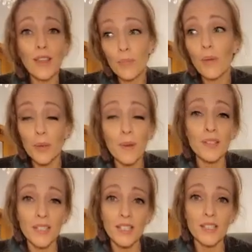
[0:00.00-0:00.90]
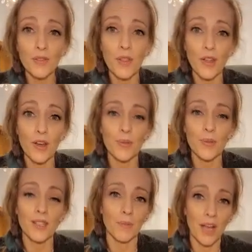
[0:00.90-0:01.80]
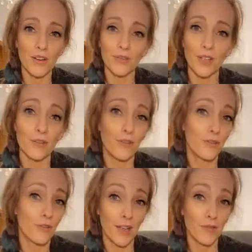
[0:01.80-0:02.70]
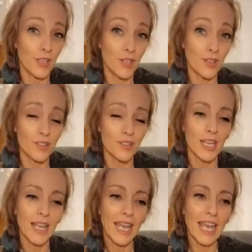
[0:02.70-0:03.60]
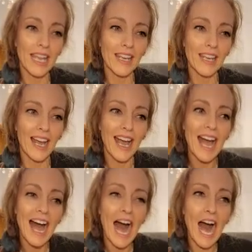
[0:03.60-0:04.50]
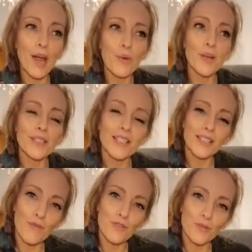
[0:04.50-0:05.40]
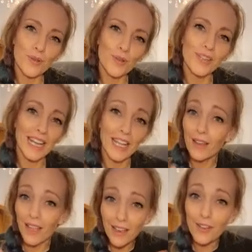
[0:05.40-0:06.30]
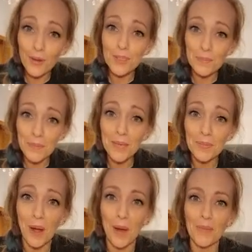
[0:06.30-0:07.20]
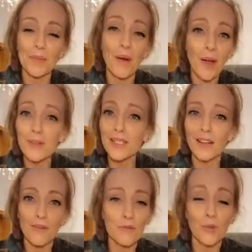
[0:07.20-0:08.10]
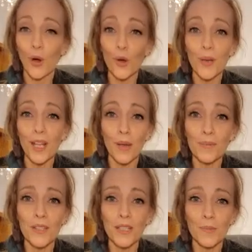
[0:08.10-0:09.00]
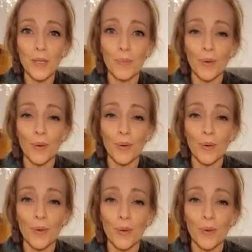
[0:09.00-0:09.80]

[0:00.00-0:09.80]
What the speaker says: probably about 6 different therapists in the matter of like 5 years. And I wasn't comfortable. And I know it's a me problem. I wasn't comfortable opening up to these people